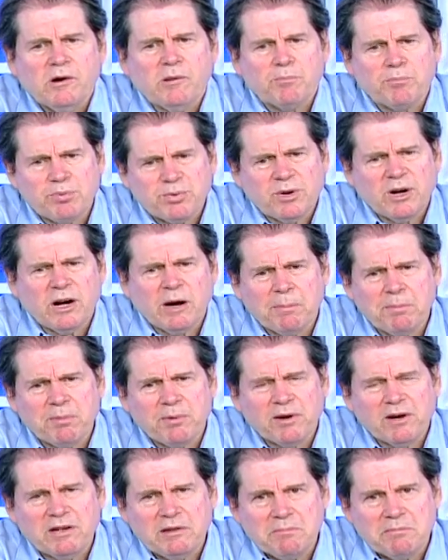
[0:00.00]

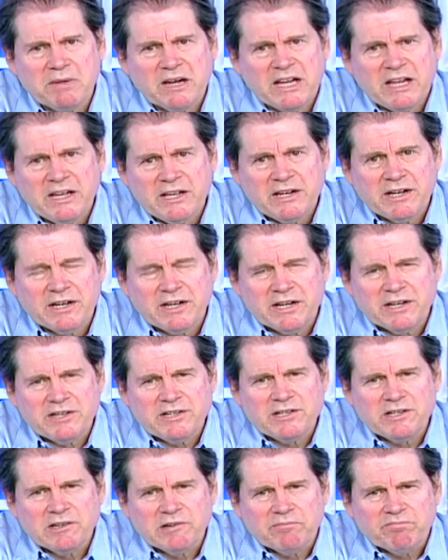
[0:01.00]
properly
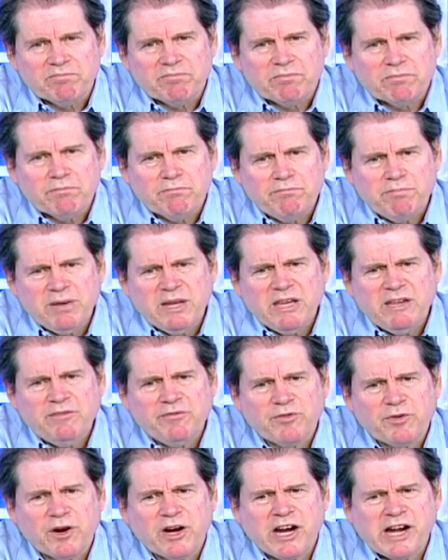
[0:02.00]
managed
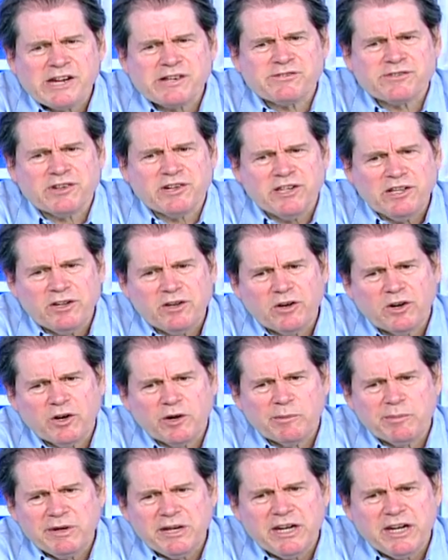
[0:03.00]
beef are actually
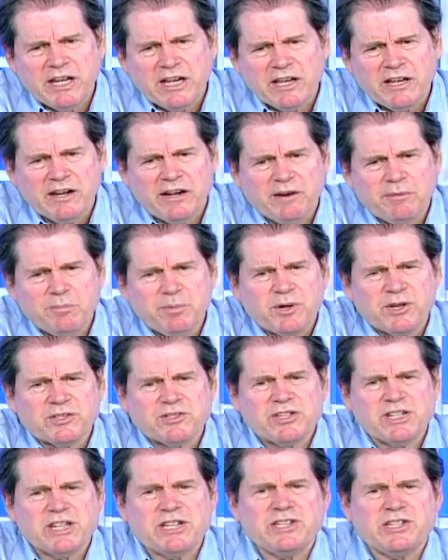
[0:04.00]
carbon negative because
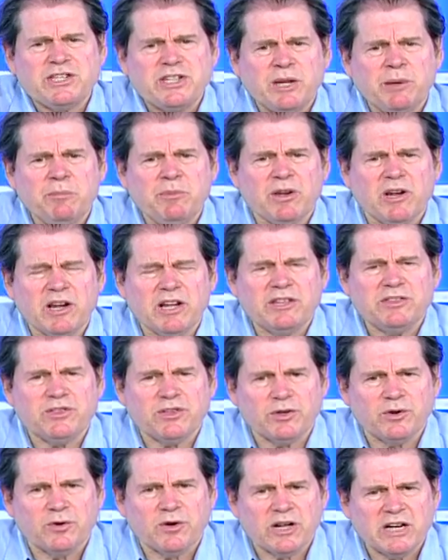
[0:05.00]
they stimulate the
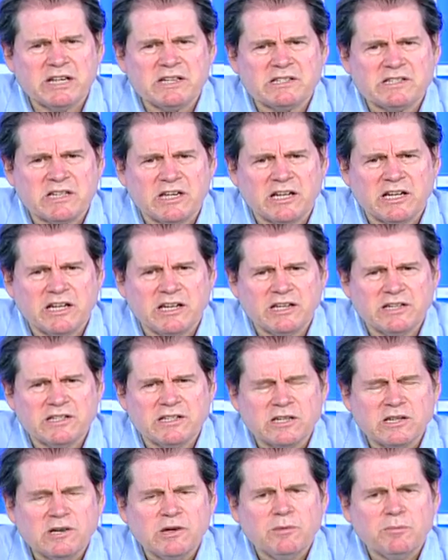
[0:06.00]
grasslands.
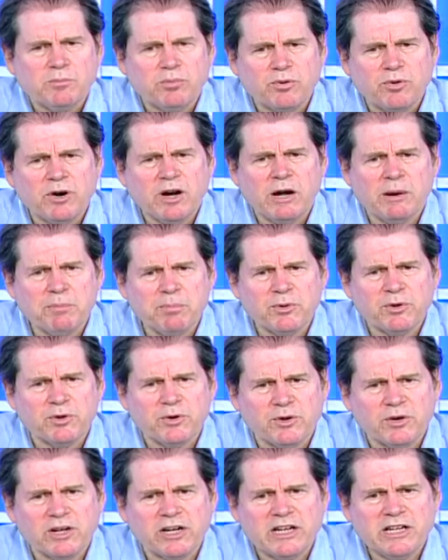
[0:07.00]
Proper
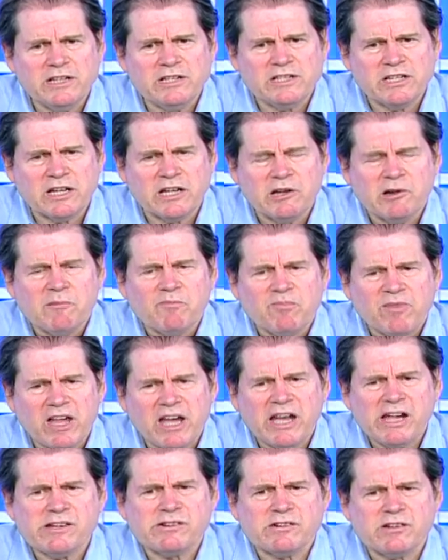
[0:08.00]
grazing
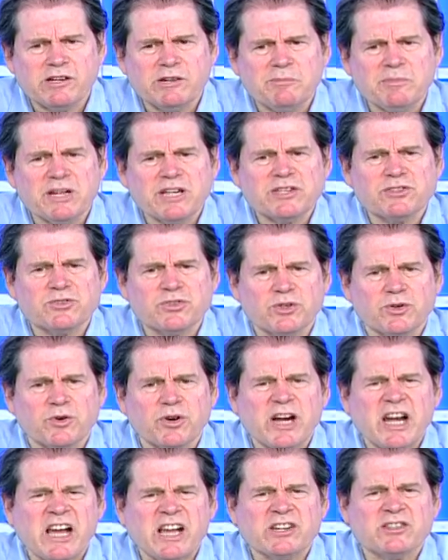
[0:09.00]
actually makes the
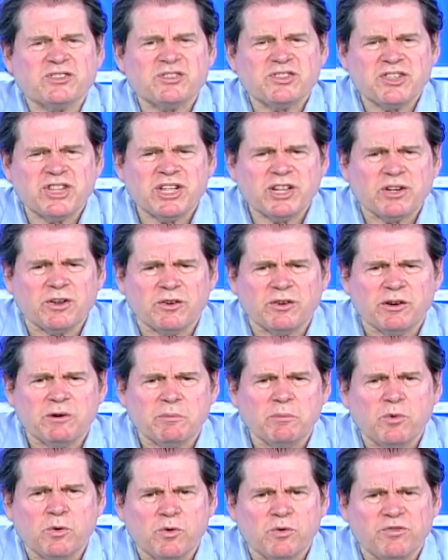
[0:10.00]
grass thicker and
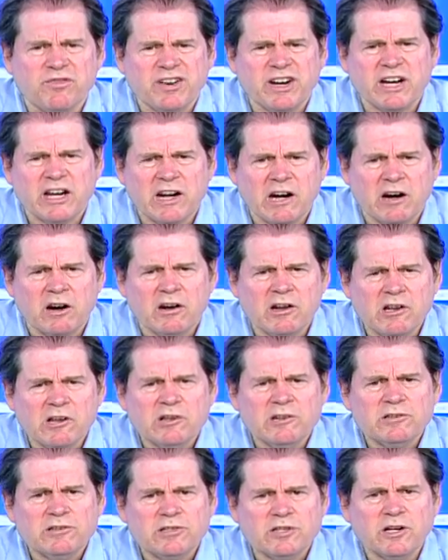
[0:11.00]
more vital.
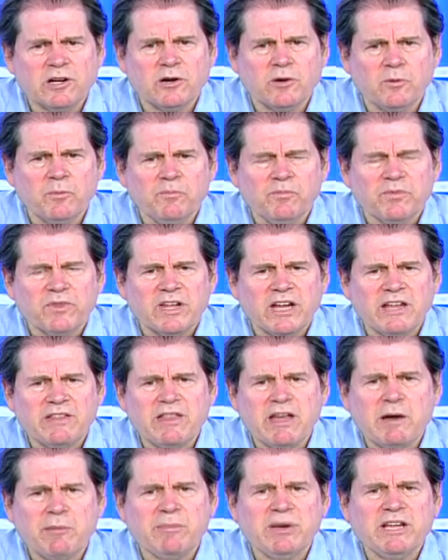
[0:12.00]
So, and
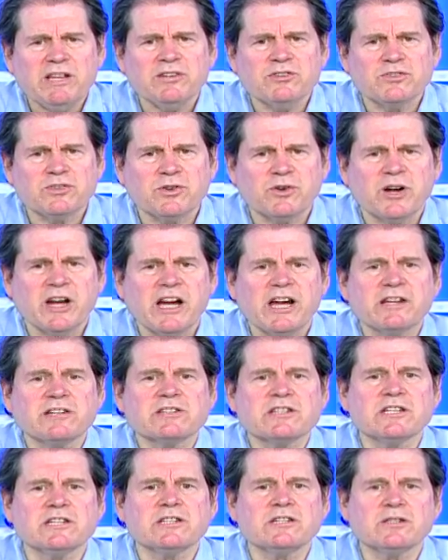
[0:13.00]
that means the grass
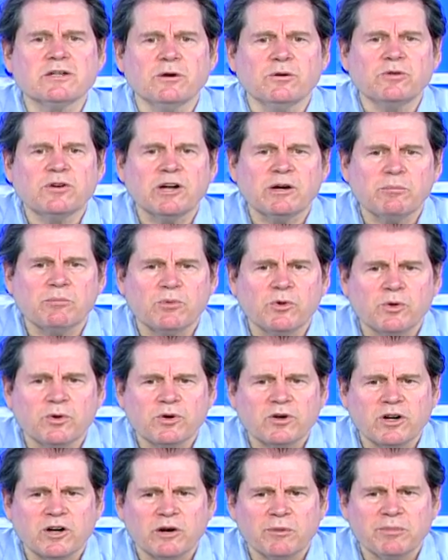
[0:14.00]
can soak up more
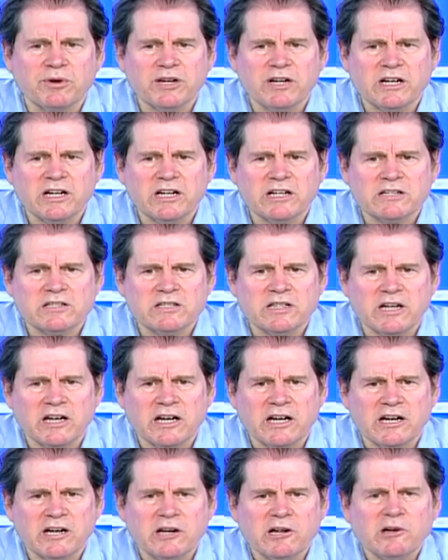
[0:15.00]
carbon
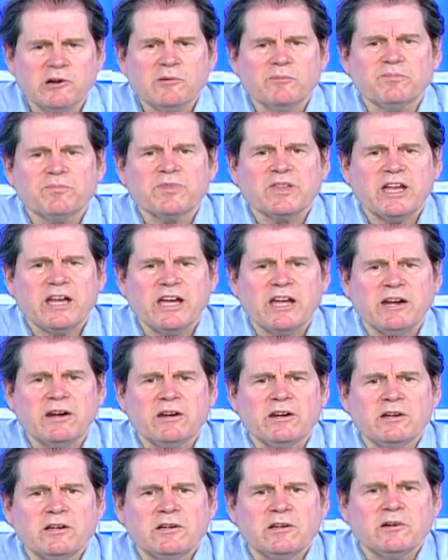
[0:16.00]
dioxide. And
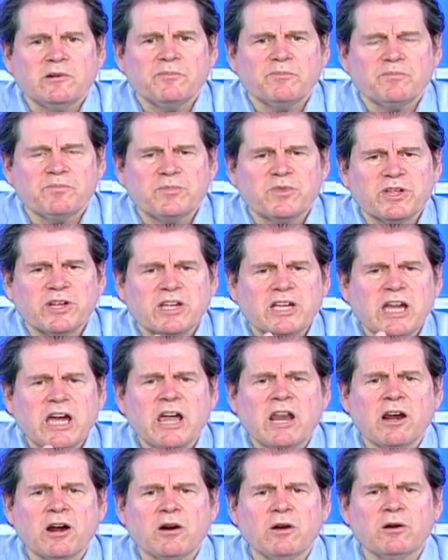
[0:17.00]
the
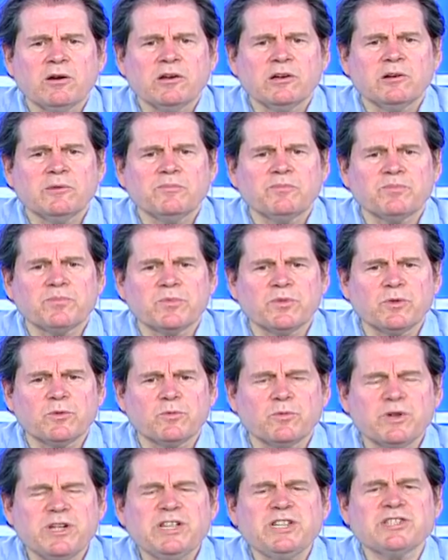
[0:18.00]
cattle
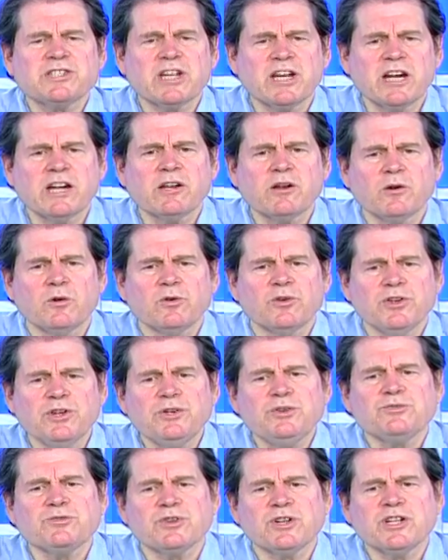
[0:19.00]
recycle
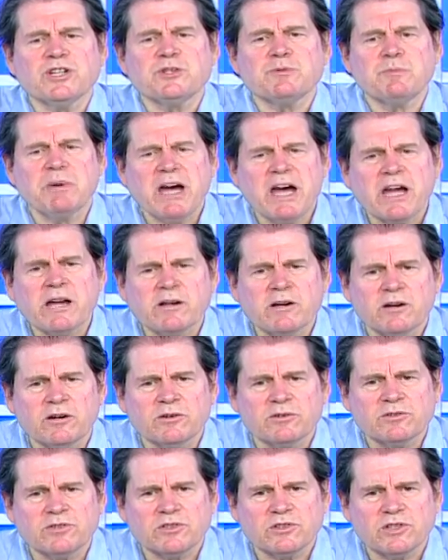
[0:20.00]
nutrients back
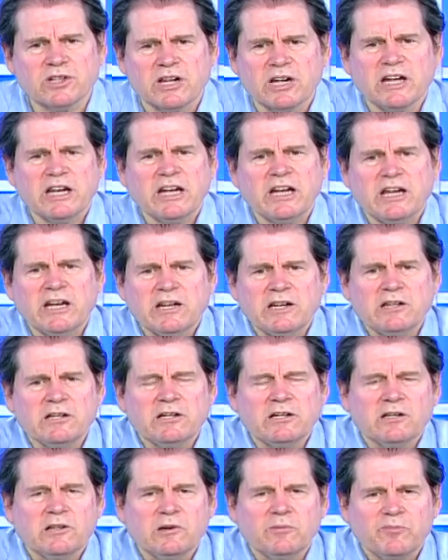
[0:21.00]
onto the land.
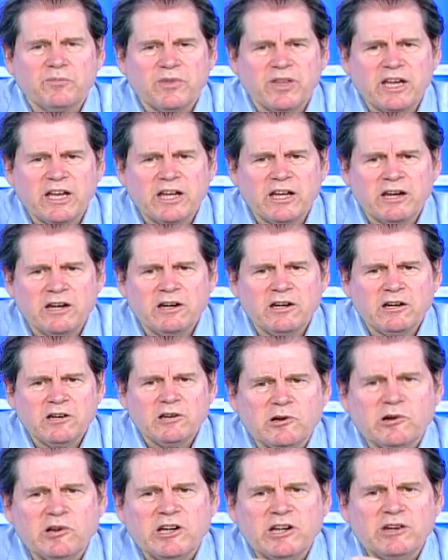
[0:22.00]
And
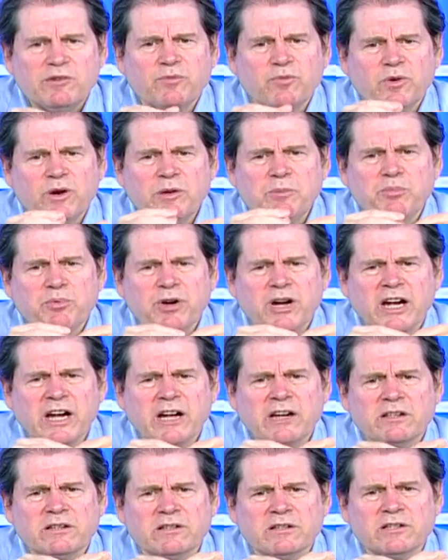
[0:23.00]
if we
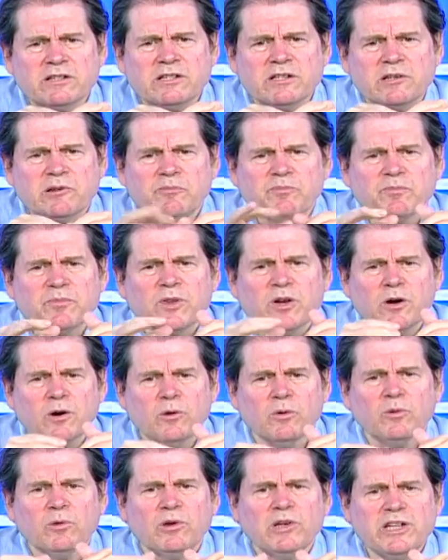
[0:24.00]
practice
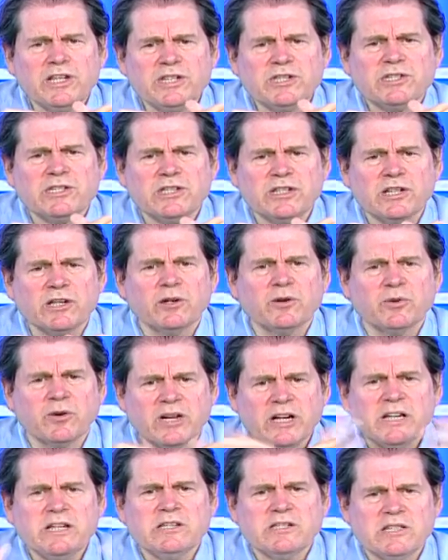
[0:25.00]
holistic
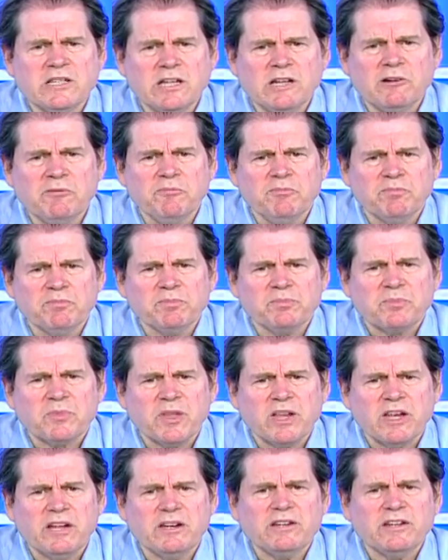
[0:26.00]
grazing
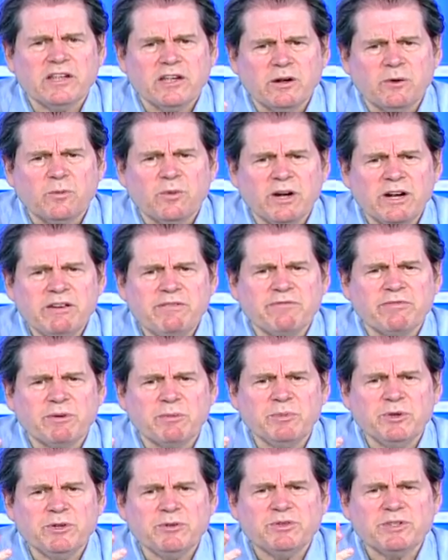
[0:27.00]
and get away from
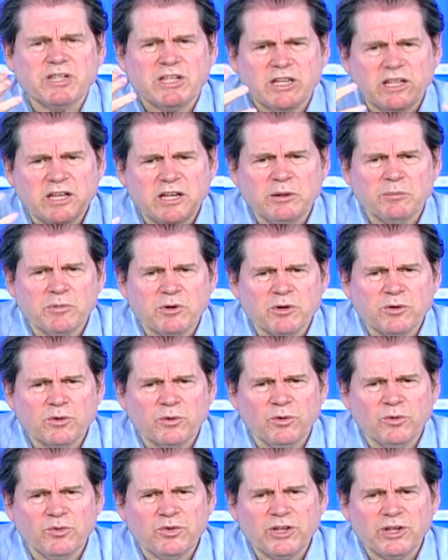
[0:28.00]
using
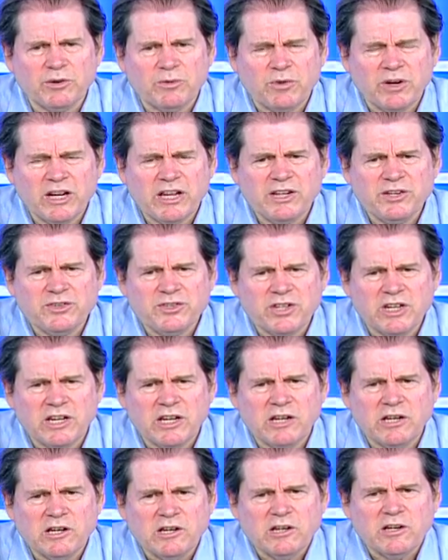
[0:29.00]
chemicals in
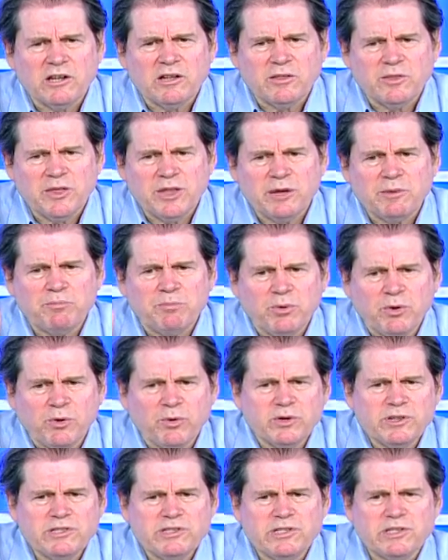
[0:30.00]
ranching, that
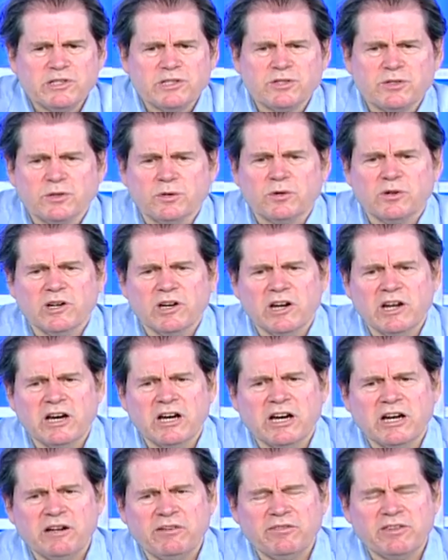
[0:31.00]
poison soil
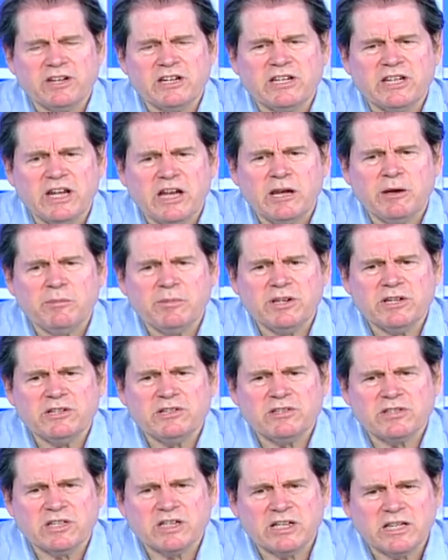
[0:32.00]
life and
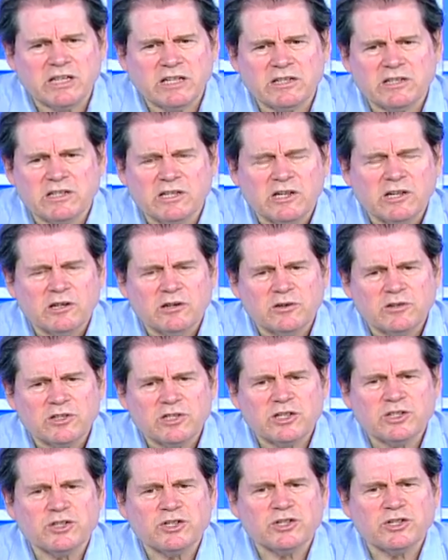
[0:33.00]
damage things
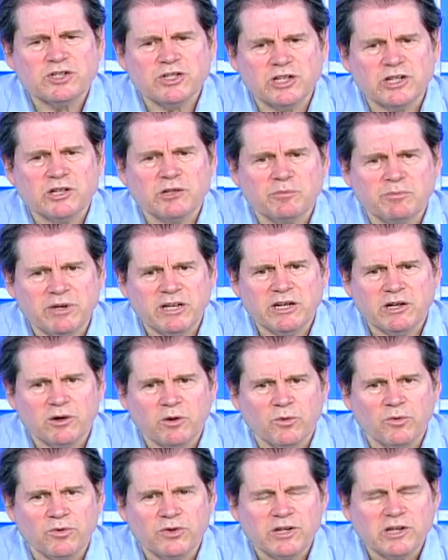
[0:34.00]
such as dung
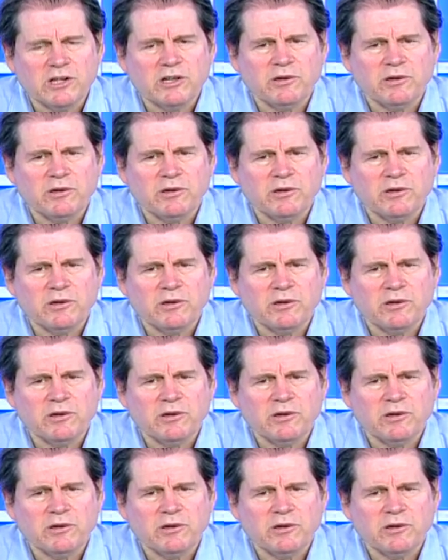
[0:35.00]
beetles